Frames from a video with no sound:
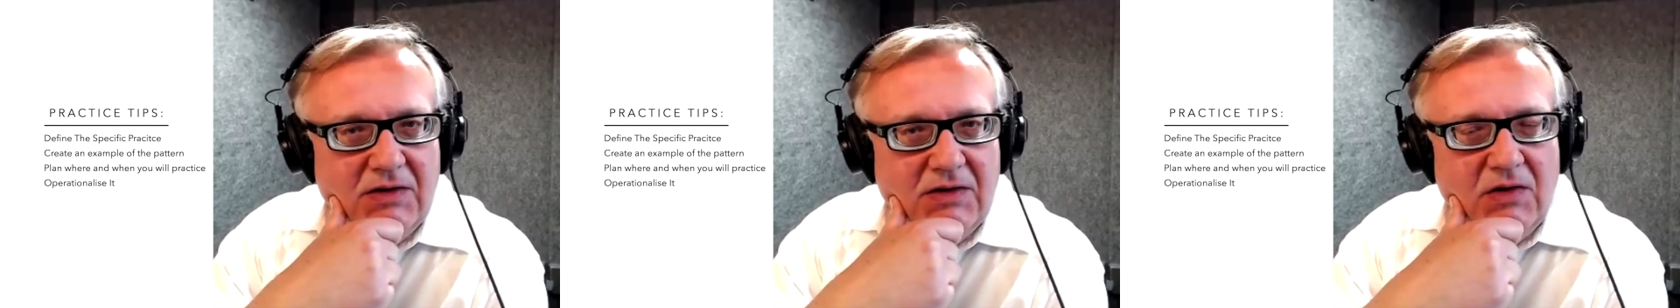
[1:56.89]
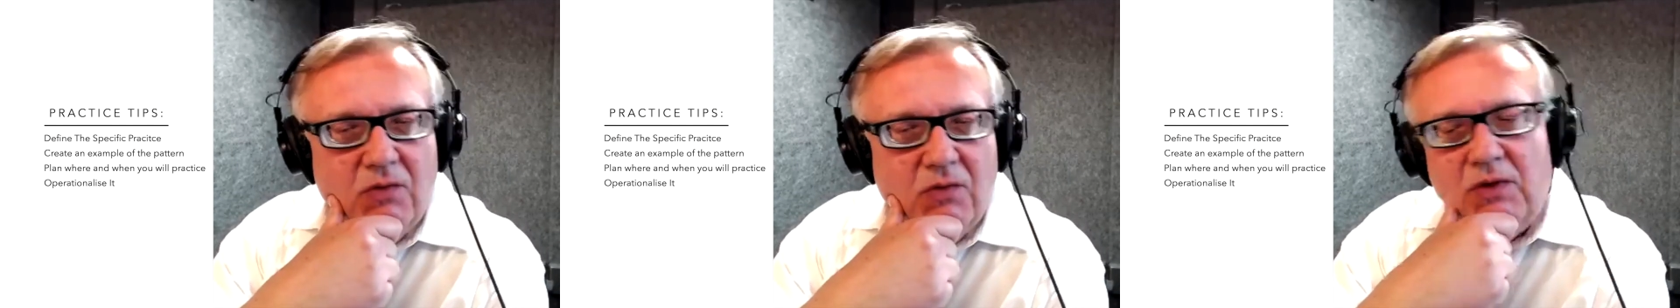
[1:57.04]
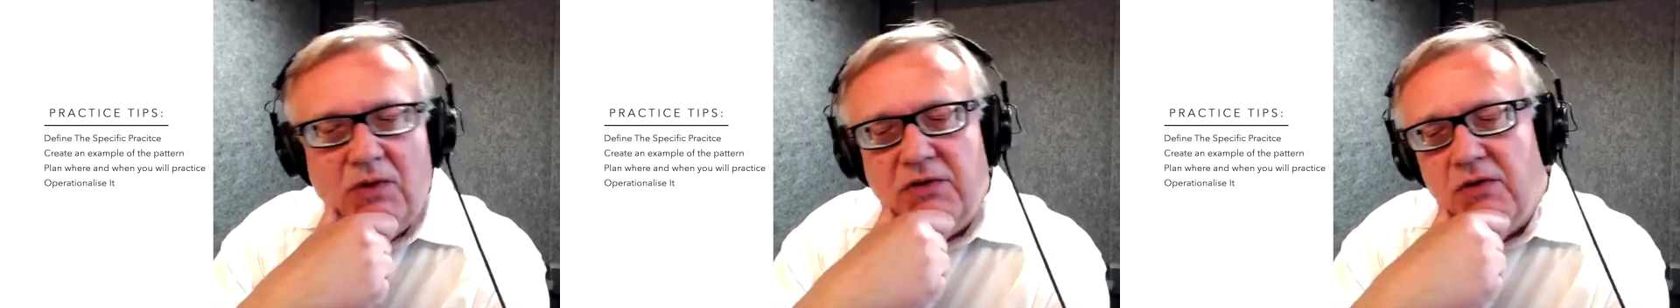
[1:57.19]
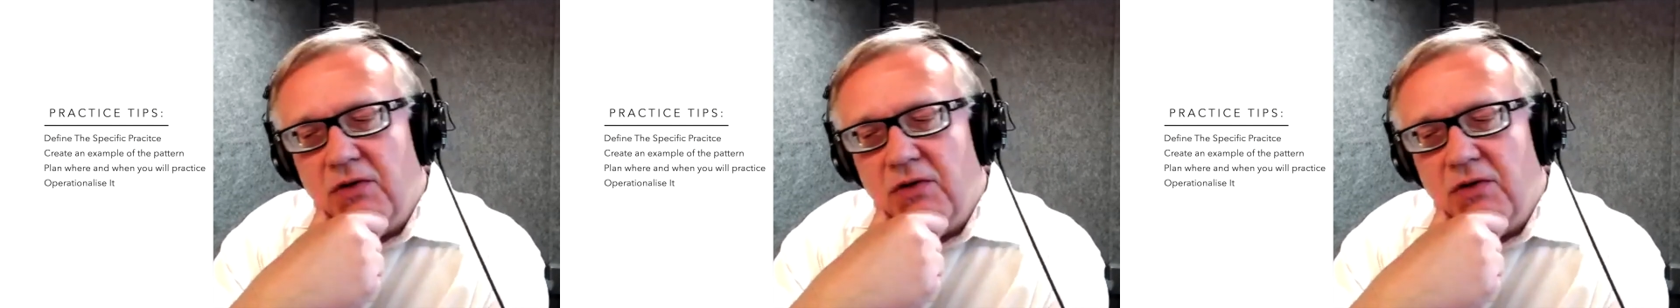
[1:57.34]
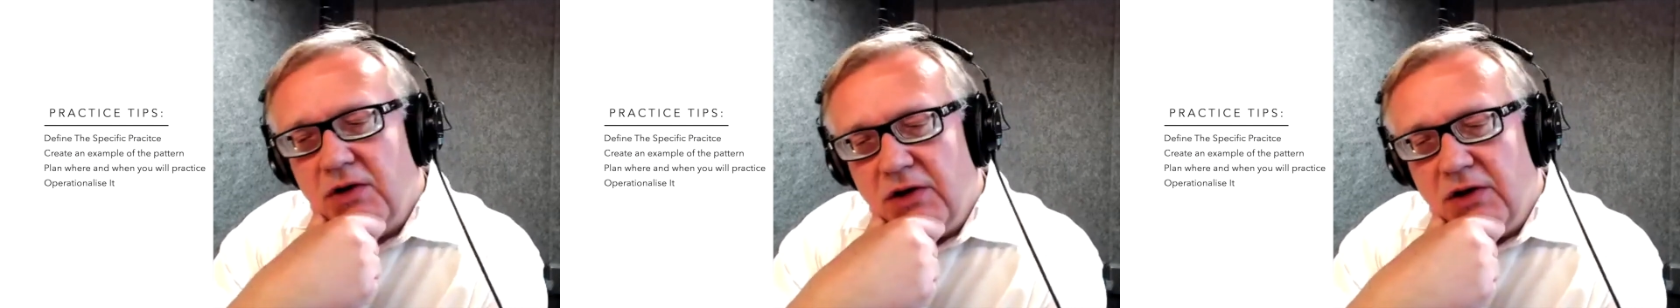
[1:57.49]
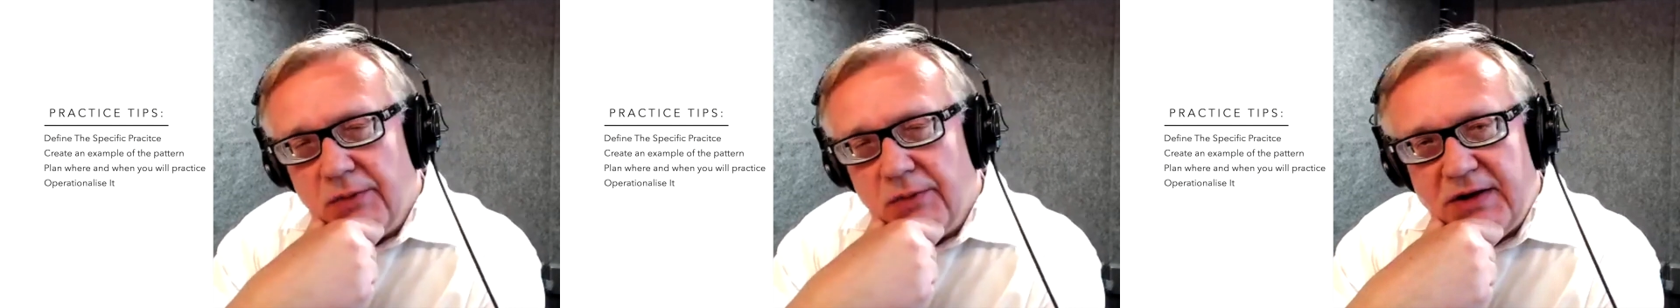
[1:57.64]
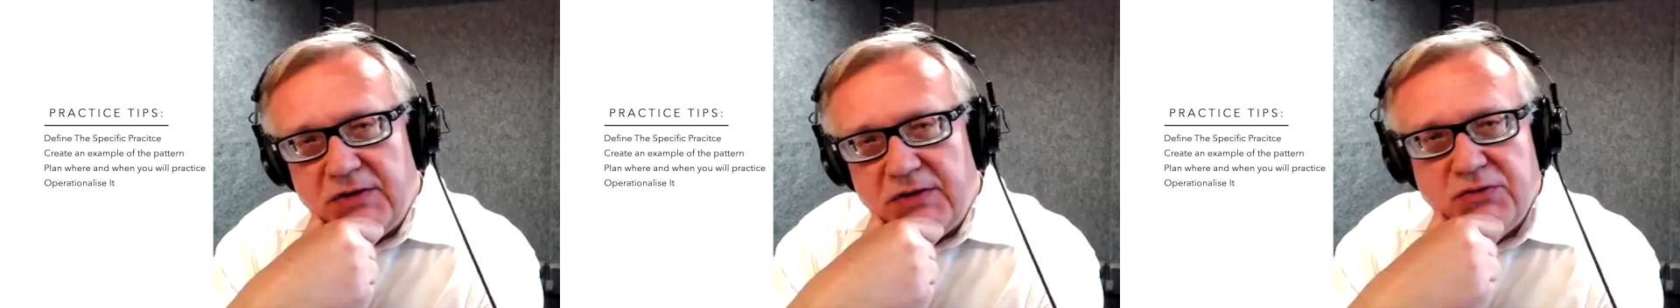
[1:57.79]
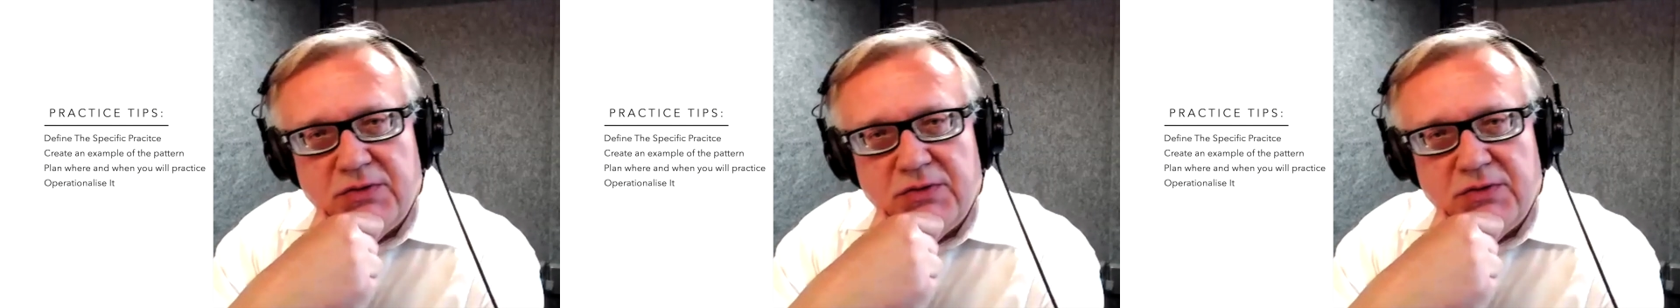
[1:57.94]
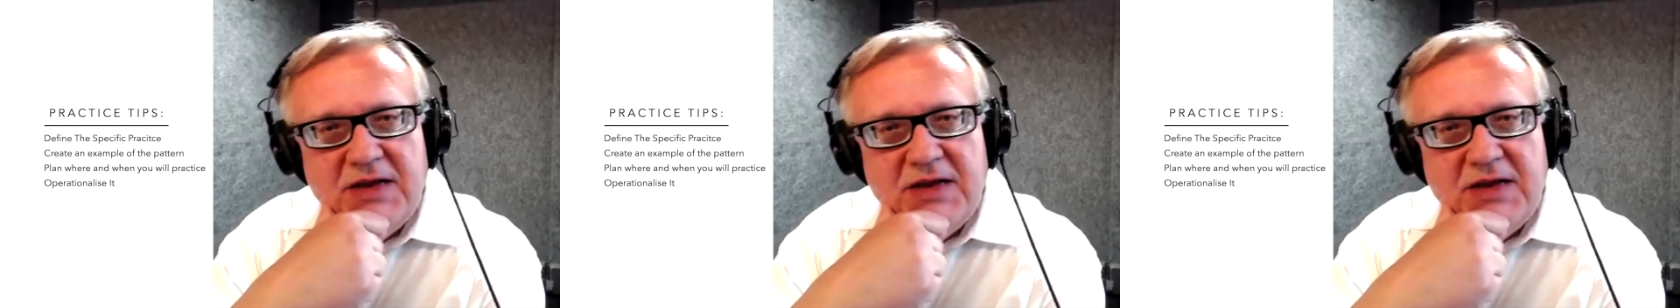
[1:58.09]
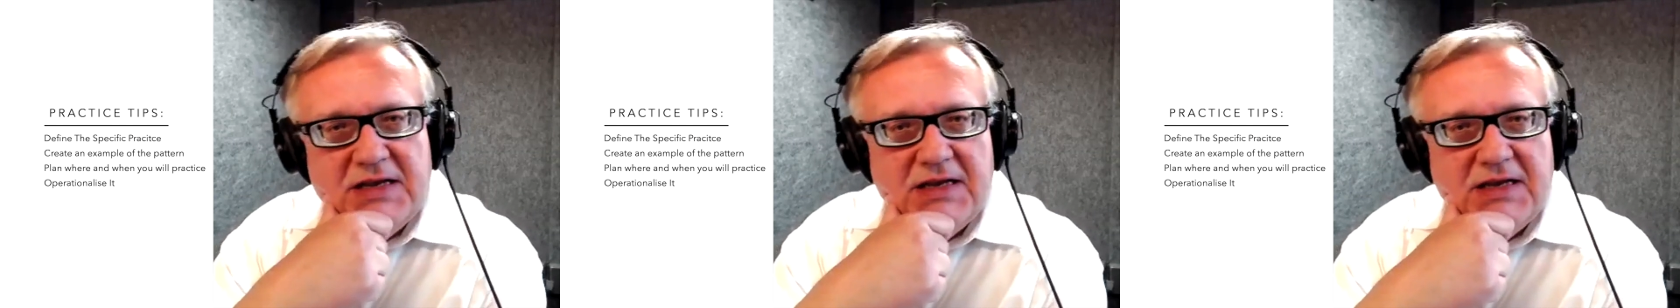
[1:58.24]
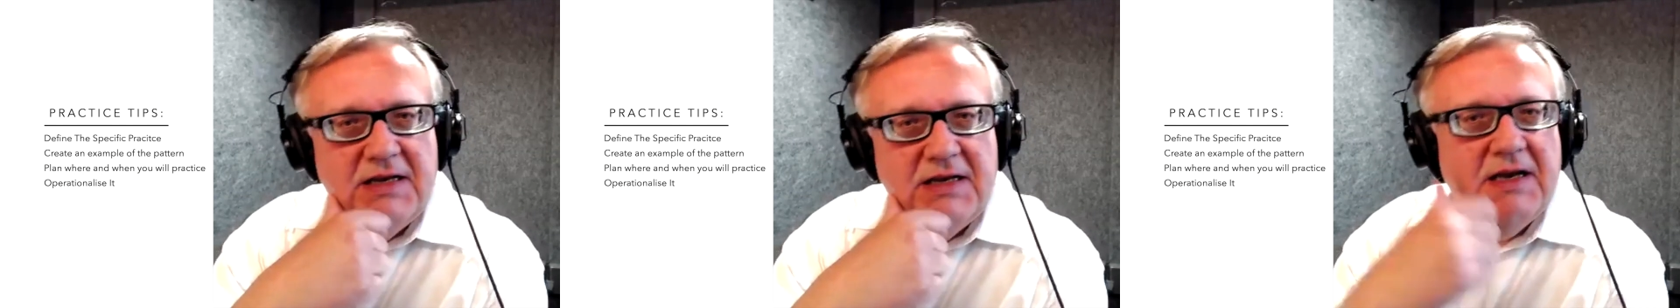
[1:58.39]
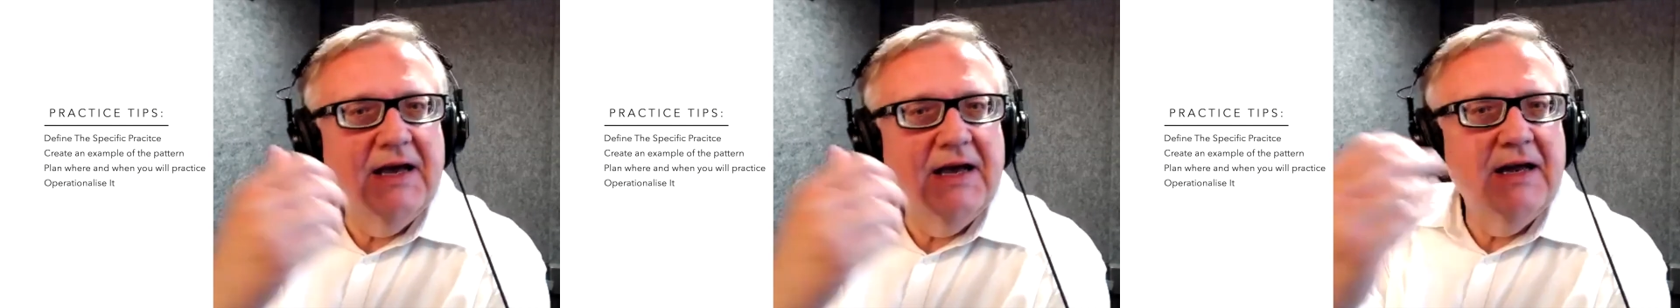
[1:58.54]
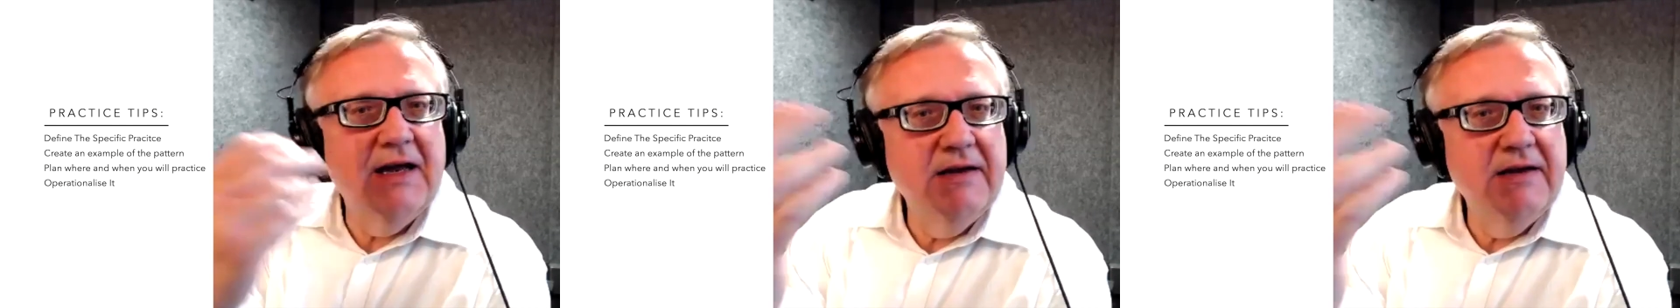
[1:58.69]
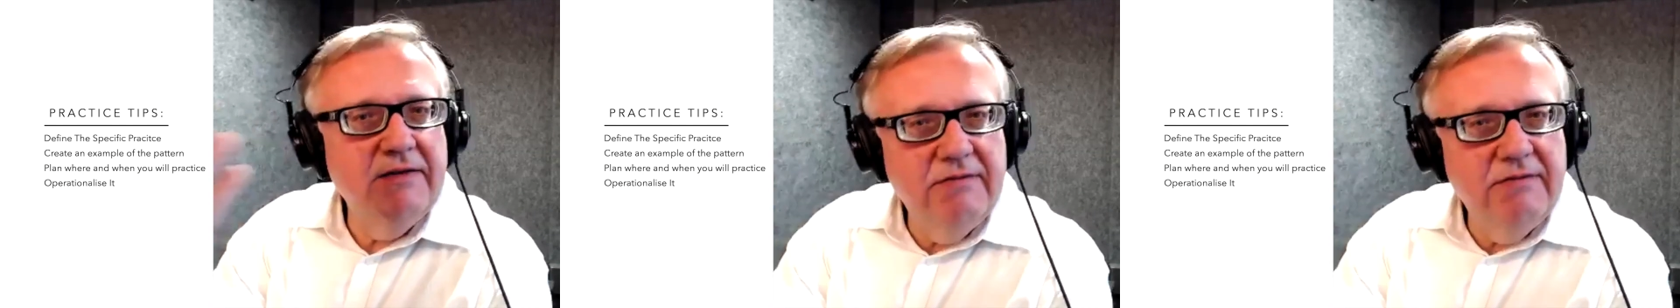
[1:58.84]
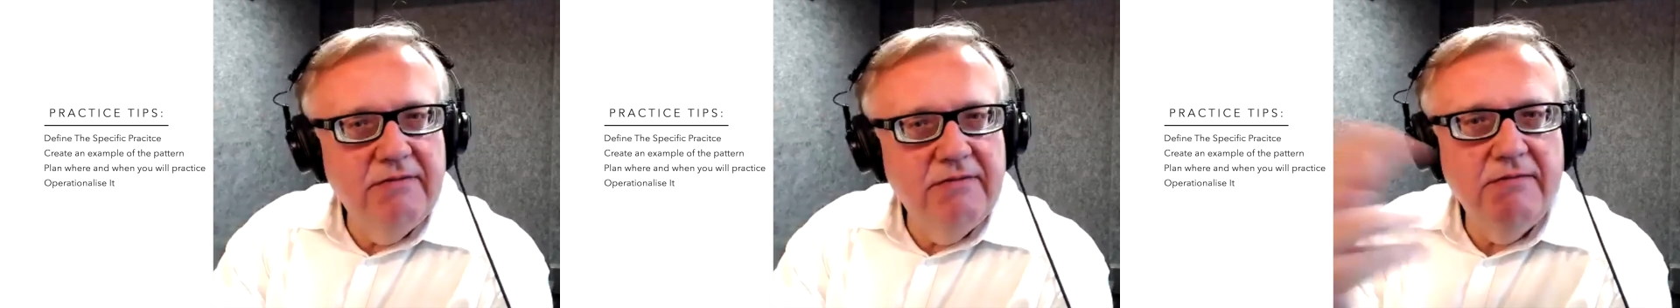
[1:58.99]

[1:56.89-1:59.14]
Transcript: When you're going into a meeting and